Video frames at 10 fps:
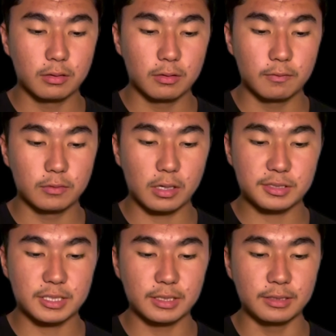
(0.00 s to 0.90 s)

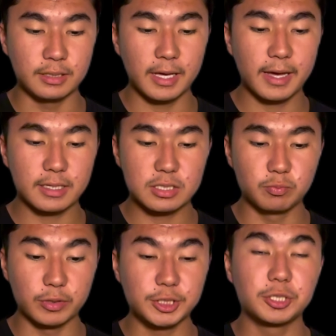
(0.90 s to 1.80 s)
velocity in the x,
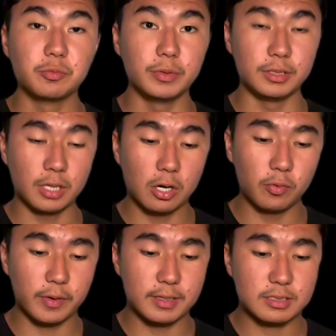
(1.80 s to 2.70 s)
which we know
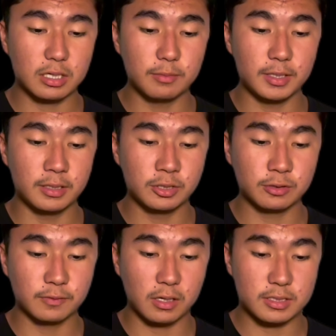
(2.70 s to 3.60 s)
is going to be initial
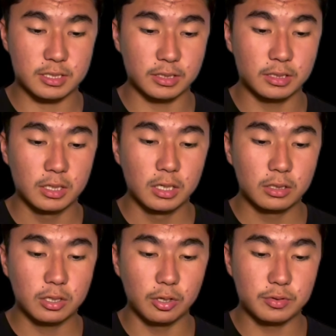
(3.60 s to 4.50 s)
velocity
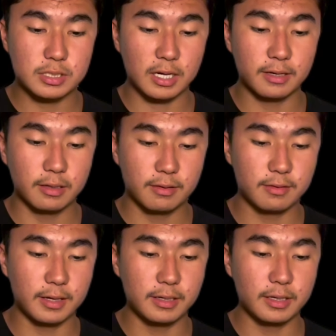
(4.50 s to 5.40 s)
cosine
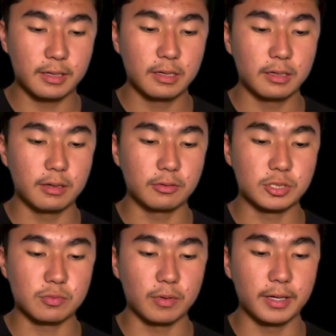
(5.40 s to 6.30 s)
theta, and I'll
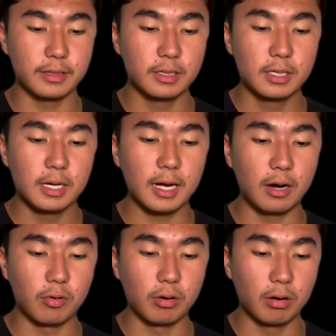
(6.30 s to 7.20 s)
just write
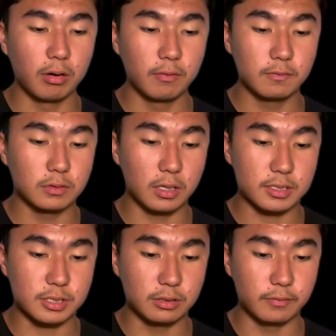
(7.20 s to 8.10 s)
our
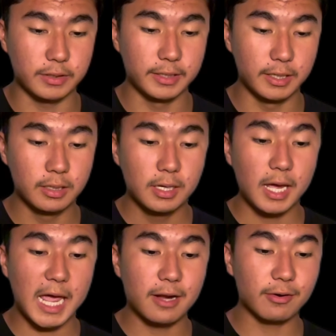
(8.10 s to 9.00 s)
velocity over here,
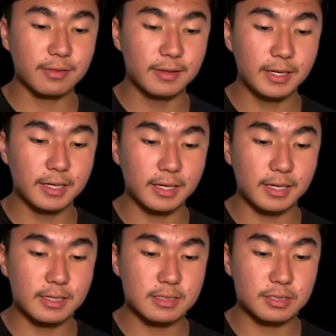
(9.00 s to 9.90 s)
and our theta
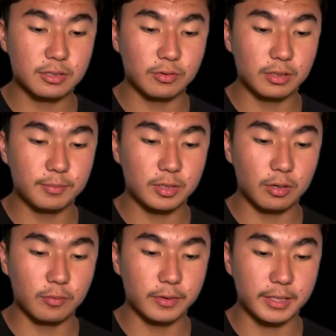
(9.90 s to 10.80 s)
is going to be
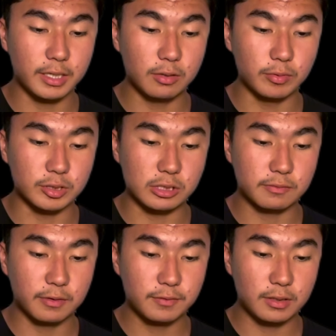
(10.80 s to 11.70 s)
over here, which is
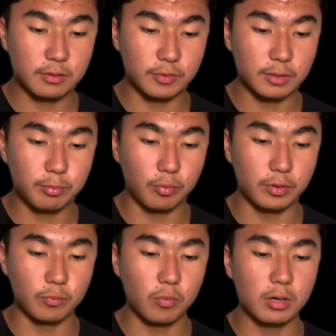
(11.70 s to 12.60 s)

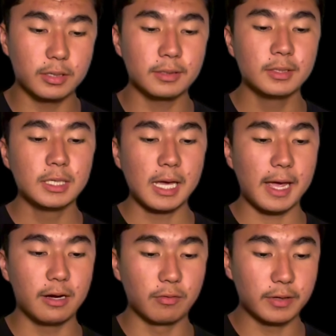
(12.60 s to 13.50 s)
53.1,
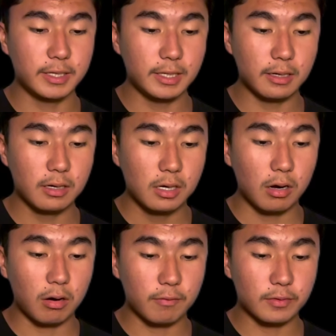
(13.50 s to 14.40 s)
and over here
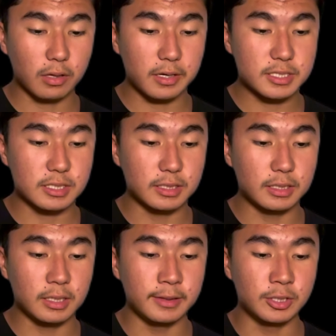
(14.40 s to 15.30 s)
our velocity
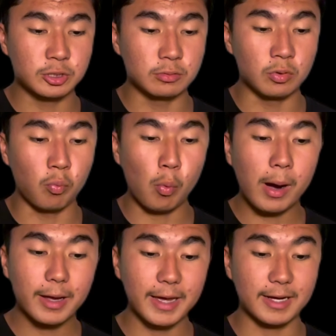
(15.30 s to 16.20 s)
initial in the
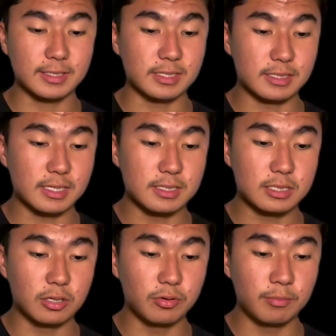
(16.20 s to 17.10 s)
y-axis is
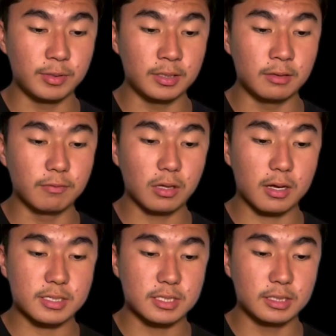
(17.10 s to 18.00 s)
going to be
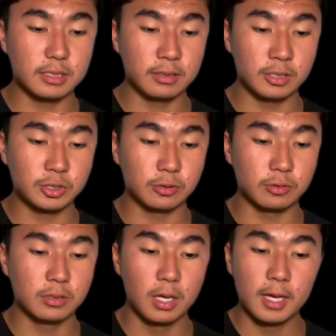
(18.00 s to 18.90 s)
velocity initial
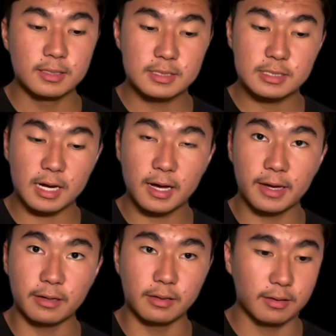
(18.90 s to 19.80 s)

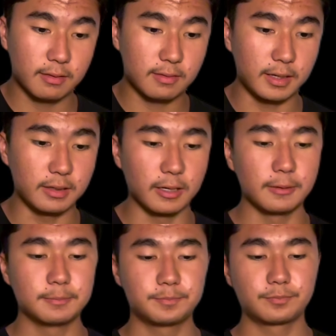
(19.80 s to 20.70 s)
sine theta.
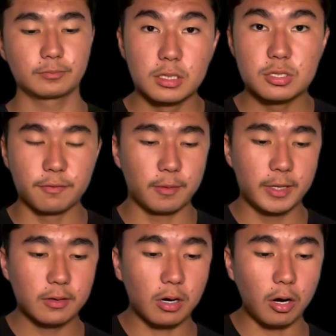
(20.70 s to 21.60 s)
So from
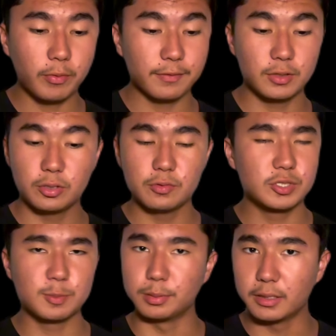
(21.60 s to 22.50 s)
here, all we have to do is
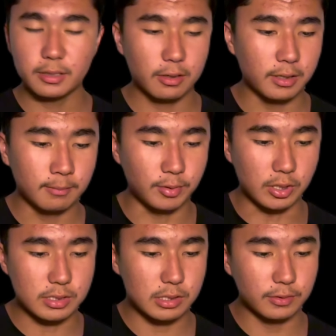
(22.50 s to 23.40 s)
just plug in our
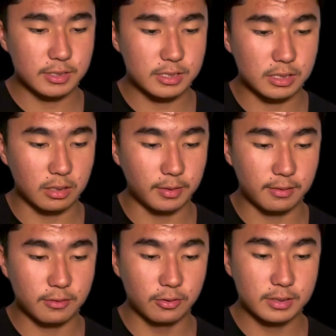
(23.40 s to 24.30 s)
numbers. So this is going to be
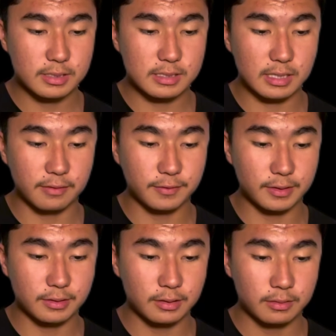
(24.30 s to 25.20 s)

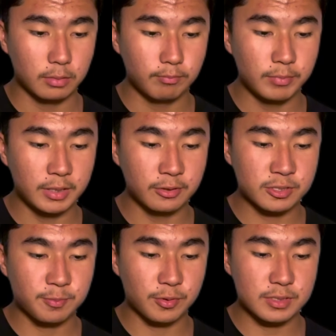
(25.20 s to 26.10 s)
37 meters
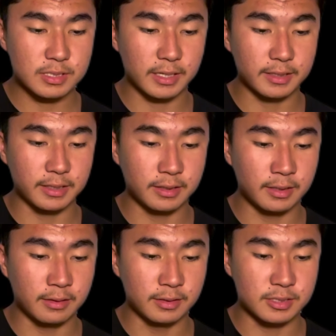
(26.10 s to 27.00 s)
per second,
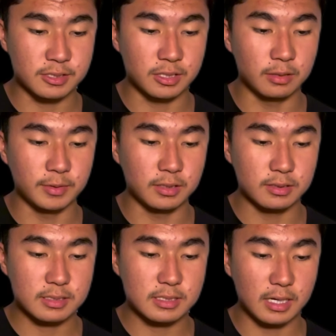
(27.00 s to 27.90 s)
and this is going to be
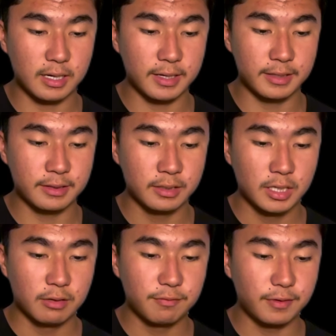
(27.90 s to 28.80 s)
sine
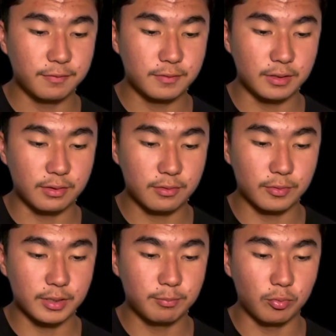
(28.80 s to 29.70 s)

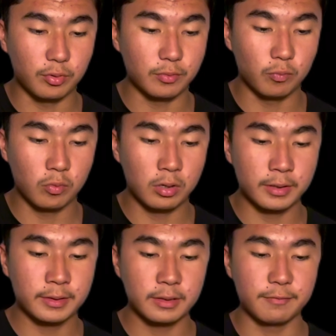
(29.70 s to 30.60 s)

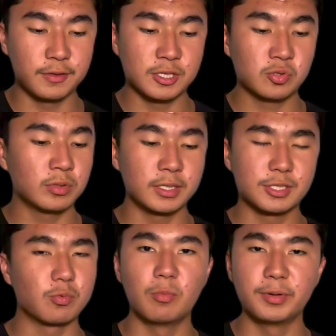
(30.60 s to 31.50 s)
53.1. And for this one, I just
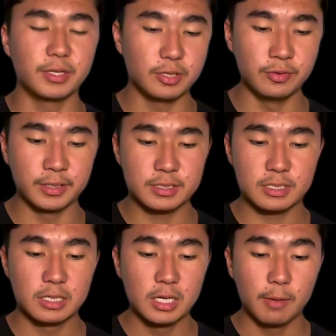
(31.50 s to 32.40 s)
won't put the units.
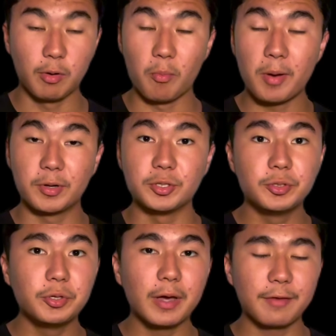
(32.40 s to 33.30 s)
But remember, you
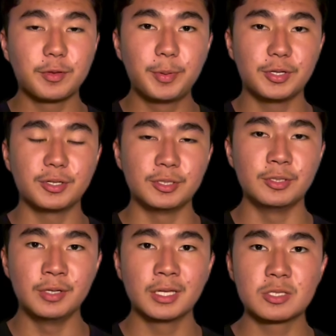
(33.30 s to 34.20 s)
do have to put your
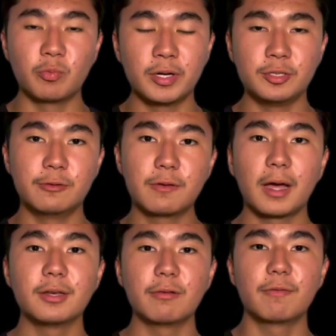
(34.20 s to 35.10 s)
units when you
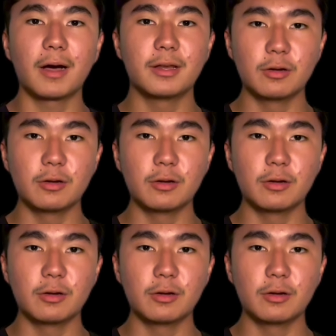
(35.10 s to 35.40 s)
find your final